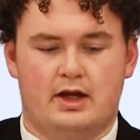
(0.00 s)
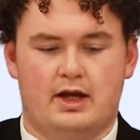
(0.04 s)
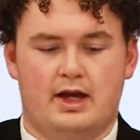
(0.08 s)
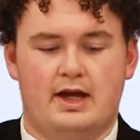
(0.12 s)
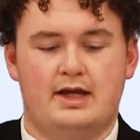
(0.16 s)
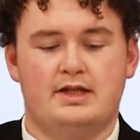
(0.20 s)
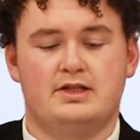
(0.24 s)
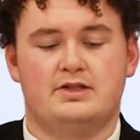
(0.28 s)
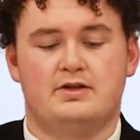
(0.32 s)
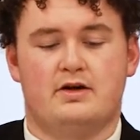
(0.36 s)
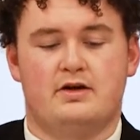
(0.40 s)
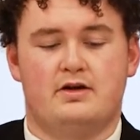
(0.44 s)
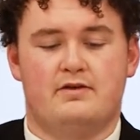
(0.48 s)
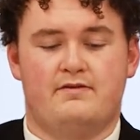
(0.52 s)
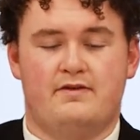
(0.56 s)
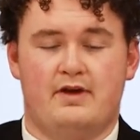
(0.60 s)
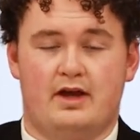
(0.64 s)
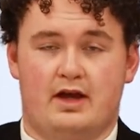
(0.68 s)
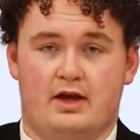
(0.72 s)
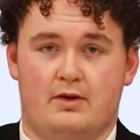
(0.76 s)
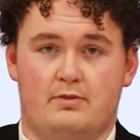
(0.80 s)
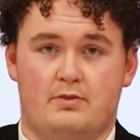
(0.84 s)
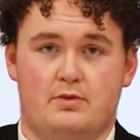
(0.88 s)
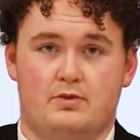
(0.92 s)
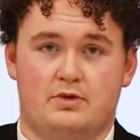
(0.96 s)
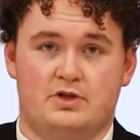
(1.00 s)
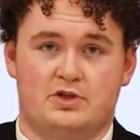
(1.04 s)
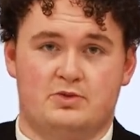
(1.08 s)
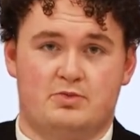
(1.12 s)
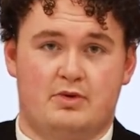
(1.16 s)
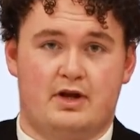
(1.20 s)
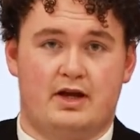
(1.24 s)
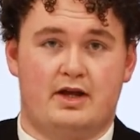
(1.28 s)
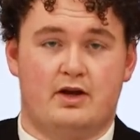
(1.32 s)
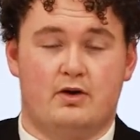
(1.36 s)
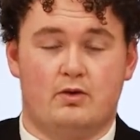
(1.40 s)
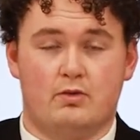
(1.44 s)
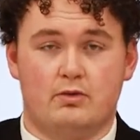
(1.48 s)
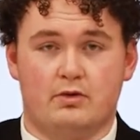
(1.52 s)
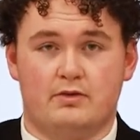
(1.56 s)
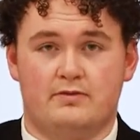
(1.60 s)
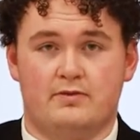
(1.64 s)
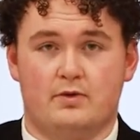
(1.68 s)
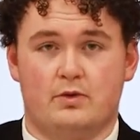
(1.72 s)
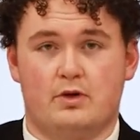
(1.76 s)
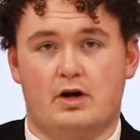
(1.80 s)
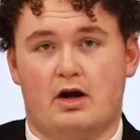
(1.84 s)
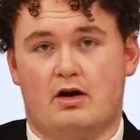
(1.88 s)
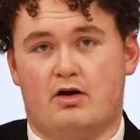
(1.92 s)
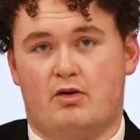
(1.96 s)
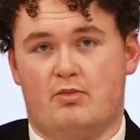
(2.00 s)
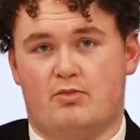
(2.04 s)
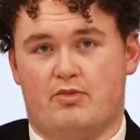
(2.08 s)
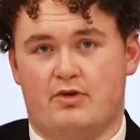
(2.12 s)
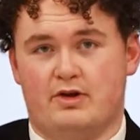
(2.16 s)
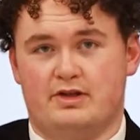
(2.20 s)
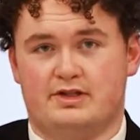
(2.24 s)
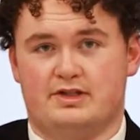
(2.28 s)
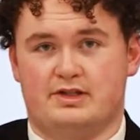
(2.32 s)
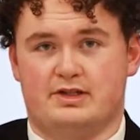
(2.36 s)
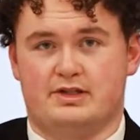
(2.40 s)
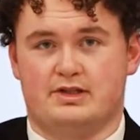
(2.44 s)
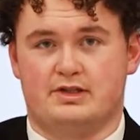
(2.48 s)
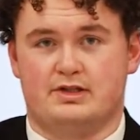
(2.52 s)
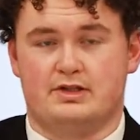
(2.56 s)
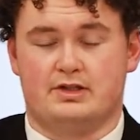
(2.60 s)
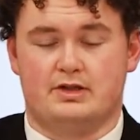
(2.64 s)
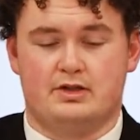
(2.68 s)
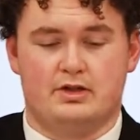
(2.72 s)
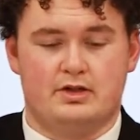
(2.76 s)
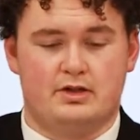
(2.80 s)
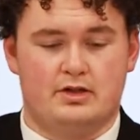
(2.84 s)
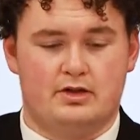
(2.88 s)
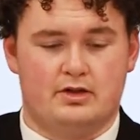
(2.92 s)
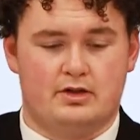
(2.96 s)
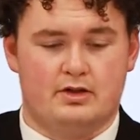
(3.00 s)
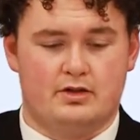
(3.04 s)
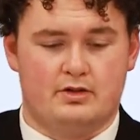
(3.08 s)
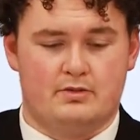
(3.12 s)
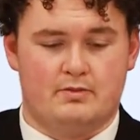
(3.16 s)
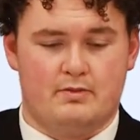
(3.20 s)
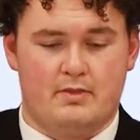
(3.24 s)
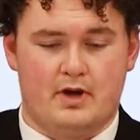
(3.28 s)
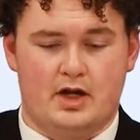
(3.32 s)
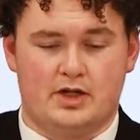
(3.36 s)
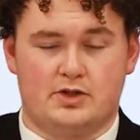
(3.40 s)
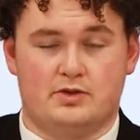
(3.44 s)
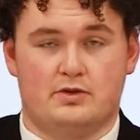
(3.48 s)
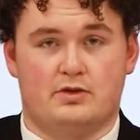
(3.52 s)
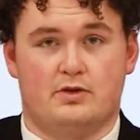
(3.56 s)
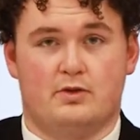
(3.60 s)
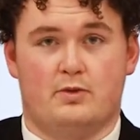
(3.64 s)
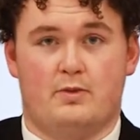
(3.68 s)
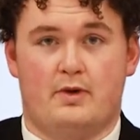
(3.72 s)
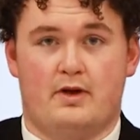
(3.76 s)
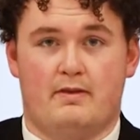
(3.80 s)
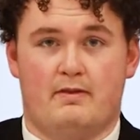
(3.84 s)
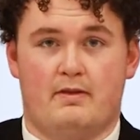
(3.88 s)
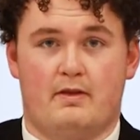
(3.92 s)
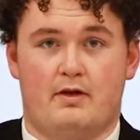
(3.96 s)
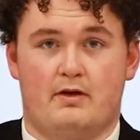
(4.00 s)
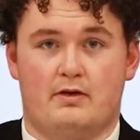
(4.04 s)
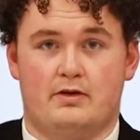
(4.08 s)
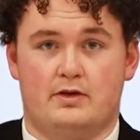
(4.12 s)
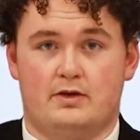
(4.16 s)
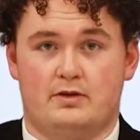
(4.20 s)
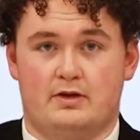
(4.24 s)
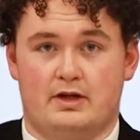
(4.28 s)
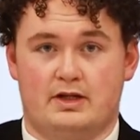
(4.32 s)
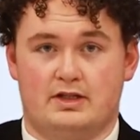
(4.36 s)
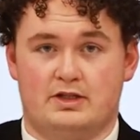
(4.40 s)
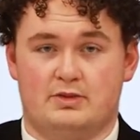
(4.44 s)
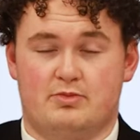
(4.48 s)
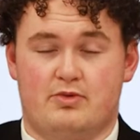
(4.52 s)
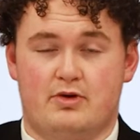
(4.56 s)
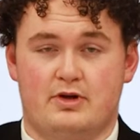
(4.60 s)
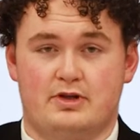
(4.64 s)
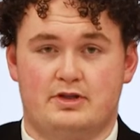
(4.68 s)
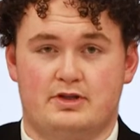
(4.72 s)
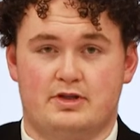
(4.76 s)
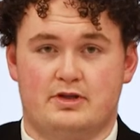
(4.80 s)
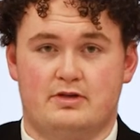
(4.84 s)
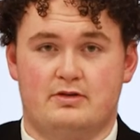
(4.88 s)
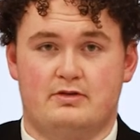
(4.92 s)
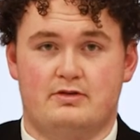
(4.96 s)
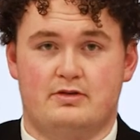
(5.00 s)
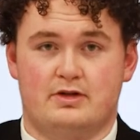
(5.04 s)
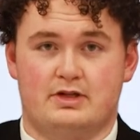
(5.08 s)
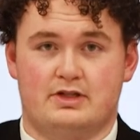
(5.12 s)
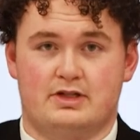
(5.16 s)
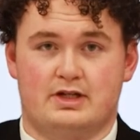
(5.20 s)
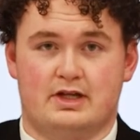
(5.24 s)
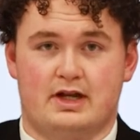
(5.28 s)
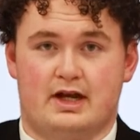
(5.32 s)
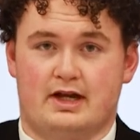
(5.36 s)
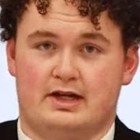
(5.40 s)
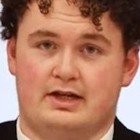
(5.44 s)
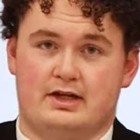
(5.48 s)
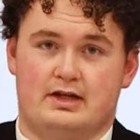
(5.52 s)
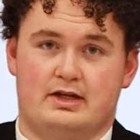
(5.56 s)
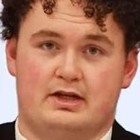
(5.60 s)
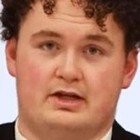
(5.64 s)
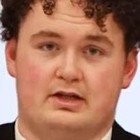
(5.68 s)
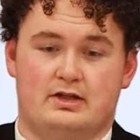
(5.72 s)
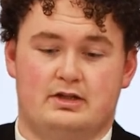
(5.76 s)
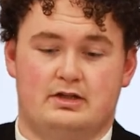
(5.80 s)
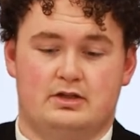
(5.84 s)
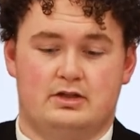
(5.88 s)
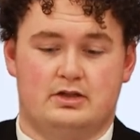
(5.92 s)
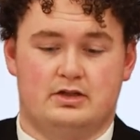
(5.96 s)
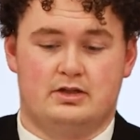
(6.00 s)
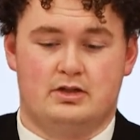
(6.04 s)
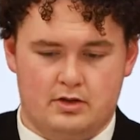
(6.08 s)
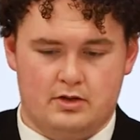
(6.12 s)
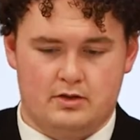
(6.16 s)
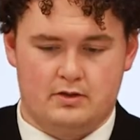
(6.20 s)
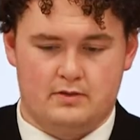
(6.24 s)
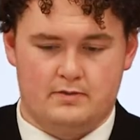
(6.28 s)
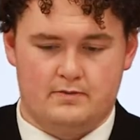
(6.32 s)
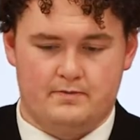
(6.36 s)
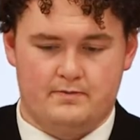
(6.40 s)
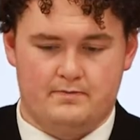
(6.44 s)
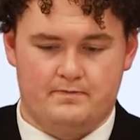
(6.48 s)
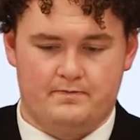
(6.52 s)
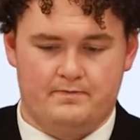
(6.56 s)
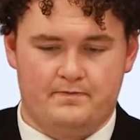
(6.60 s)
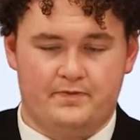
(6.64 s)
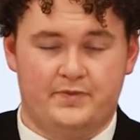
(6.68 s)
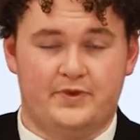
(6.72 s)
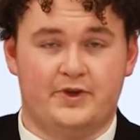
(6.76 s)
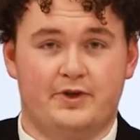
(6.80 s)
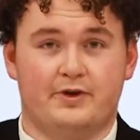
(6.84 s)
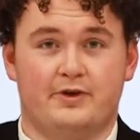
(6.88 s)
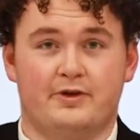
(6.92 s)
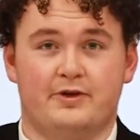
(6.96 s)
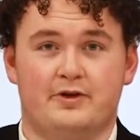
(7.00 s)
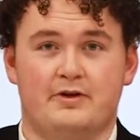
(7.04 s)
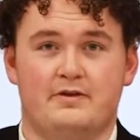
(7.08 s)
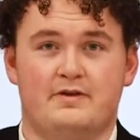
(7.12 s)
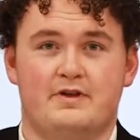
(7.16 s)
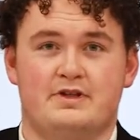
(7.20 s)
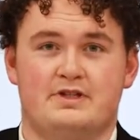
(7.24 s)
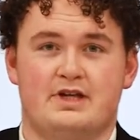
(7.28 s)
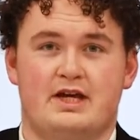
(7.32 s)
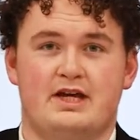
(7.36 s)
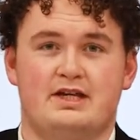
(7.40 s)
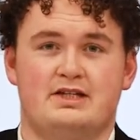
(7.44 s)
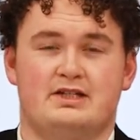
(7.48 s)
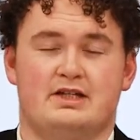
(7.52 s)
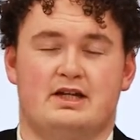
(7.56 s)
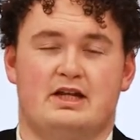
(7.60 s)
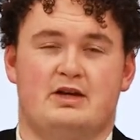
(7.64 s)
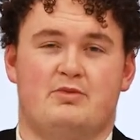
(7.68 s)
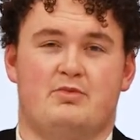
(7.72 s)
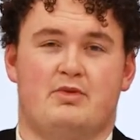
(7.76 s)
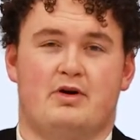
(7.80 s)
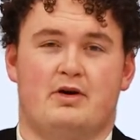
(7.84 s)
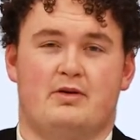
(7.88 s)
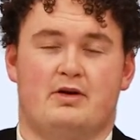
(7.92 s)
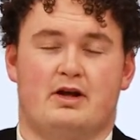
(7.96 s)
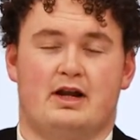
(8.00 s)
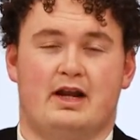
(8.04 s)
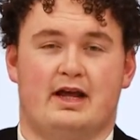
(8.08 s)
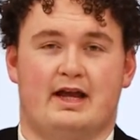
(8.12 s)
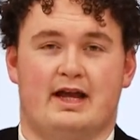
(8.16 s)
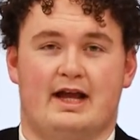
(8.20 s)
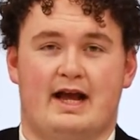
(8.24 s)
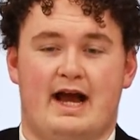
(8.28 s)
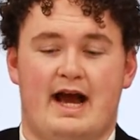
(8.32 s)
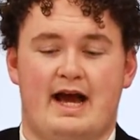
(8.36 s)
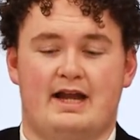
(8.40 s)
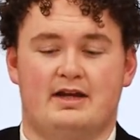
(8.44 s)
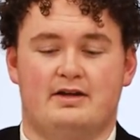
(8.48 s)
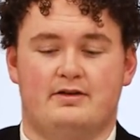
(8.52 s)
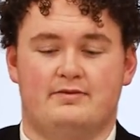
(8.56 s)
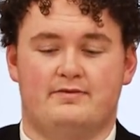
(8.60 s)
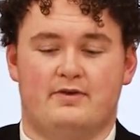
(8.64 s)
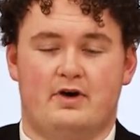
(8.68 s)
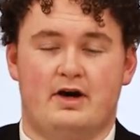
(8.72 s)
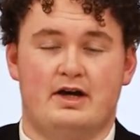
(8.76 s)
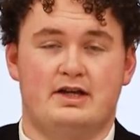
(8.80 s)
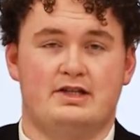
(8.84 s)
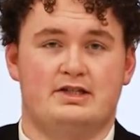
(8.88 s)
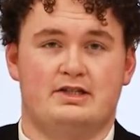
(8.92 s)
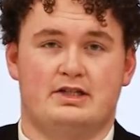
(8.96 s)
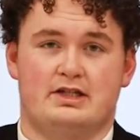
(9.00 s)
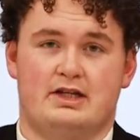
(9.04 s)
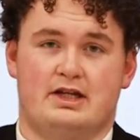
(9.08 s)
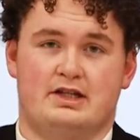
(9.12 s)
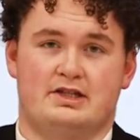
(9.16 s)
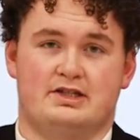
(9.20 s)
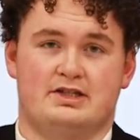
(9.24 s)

Inside of here will display all of your current printers. Make sure the one that you need to print to is connected. You can do this easily by clicking Add Device and then